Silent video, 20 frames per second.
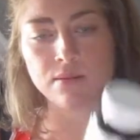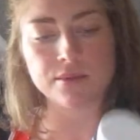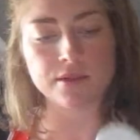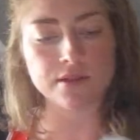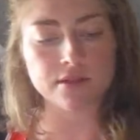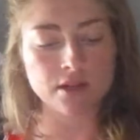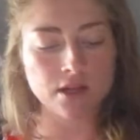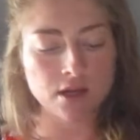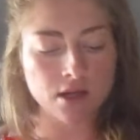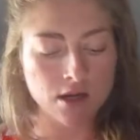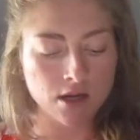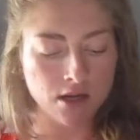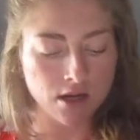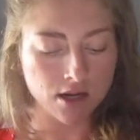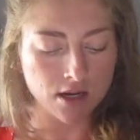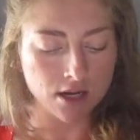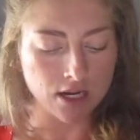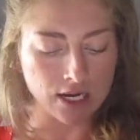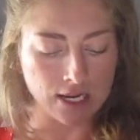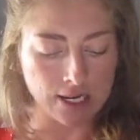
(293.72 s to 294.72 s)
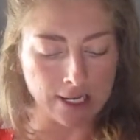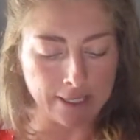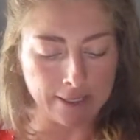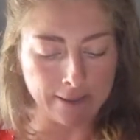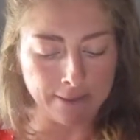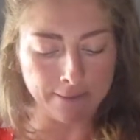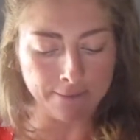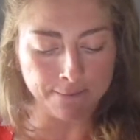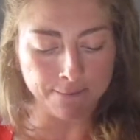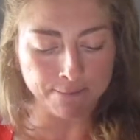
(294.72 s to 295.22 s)
but
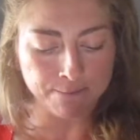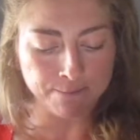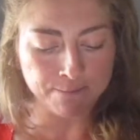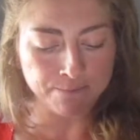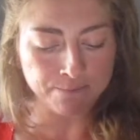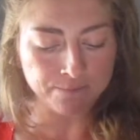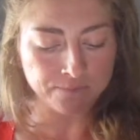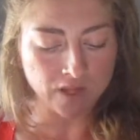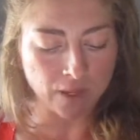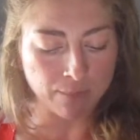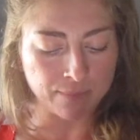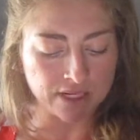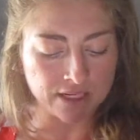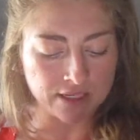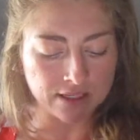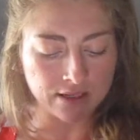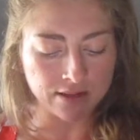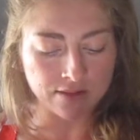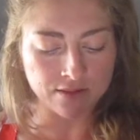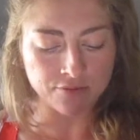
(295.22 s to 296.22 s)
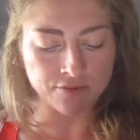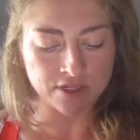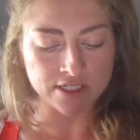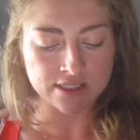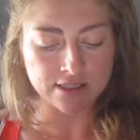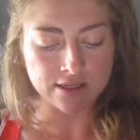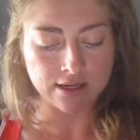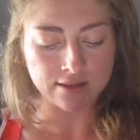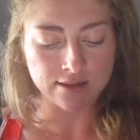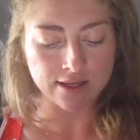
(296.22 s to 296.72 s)
the
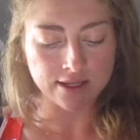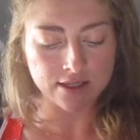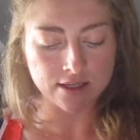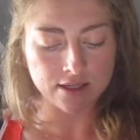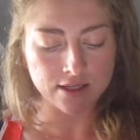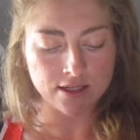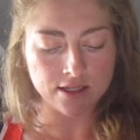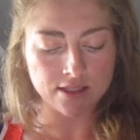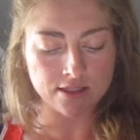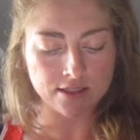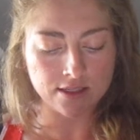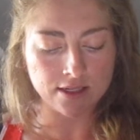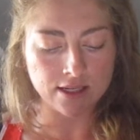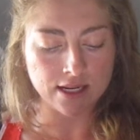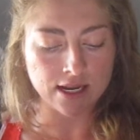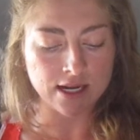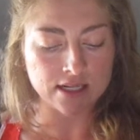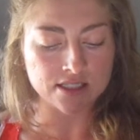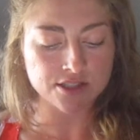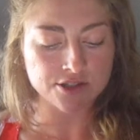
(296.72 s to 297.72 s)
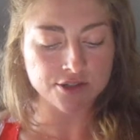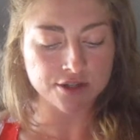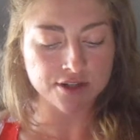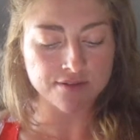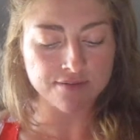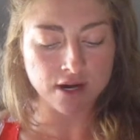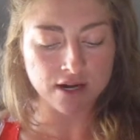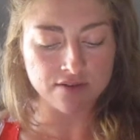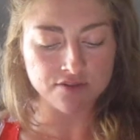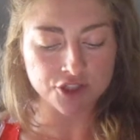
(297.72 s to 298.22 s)
reason I like it has
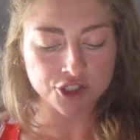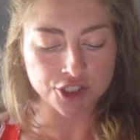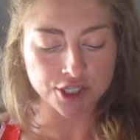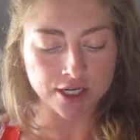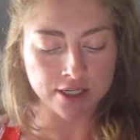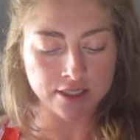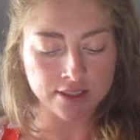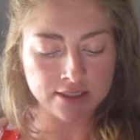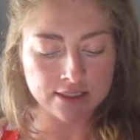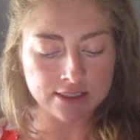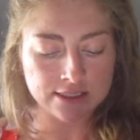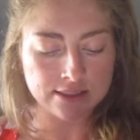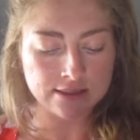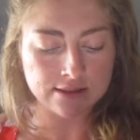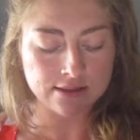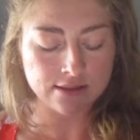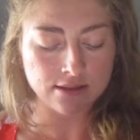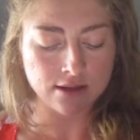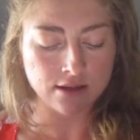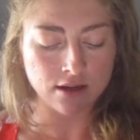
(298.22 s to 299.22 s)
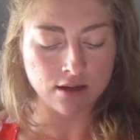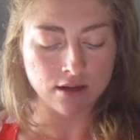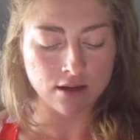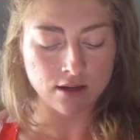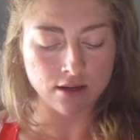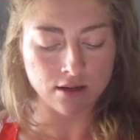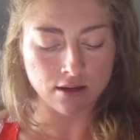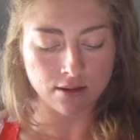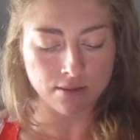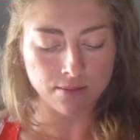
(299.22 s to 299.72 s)
35 strains.
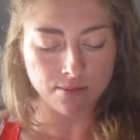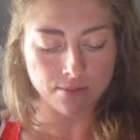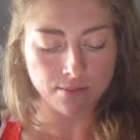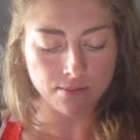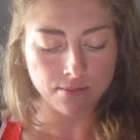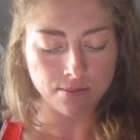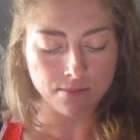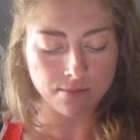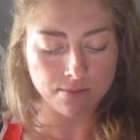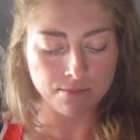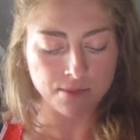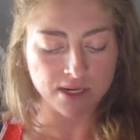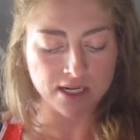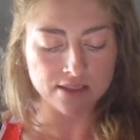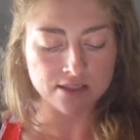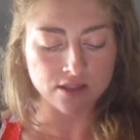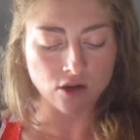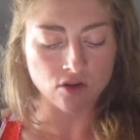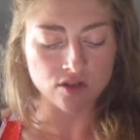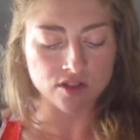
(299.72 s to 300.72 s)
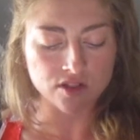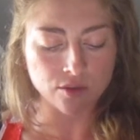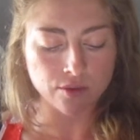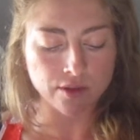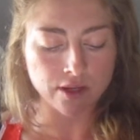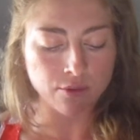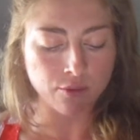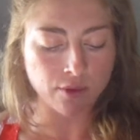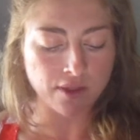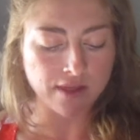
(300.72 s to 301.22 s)
but it's
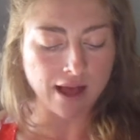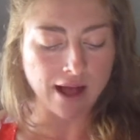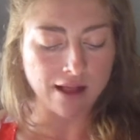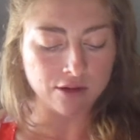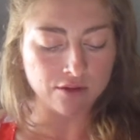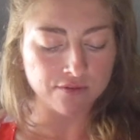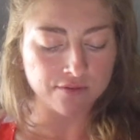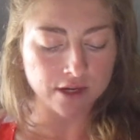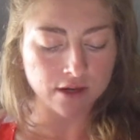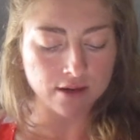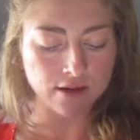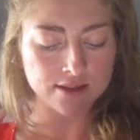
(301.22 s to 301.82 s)
also with aloe vera,